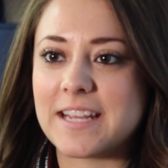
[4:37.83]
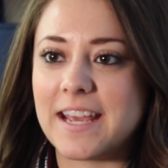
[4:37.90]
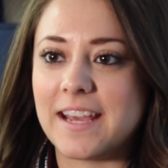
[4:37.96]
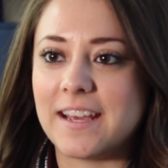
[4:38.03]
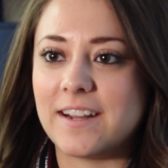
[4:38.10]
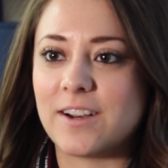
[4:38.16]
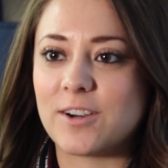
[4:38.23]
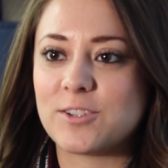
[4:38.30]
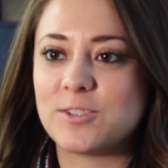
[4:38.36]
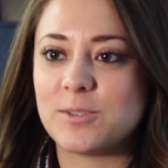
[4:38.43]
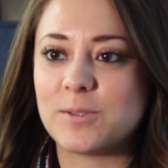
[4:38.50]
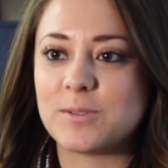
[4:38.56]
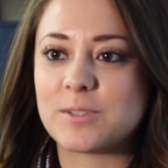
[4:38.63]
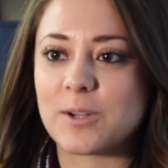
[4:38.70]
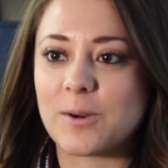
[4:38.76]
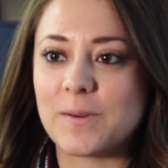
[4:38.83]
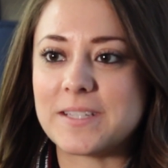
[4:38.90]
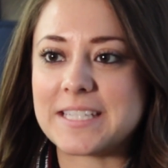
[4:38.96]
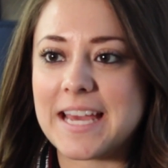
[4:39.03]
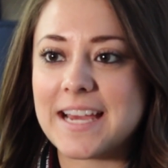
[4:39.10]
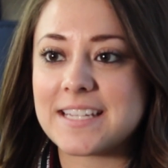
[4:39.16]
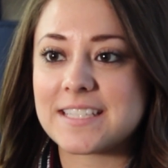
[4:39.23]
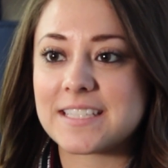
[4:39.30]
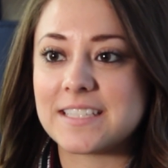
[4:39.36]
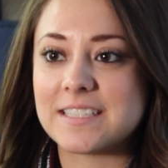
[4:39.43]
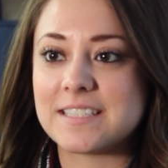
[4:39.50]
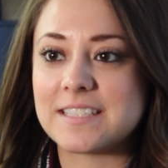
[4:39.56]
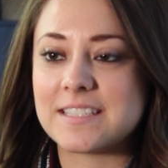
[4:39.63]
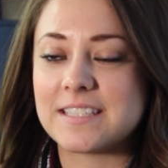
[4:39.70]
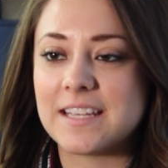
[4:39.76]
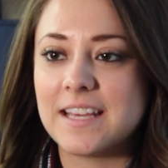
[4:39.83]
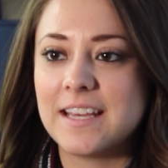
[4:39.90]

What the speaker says: and our students would always ask us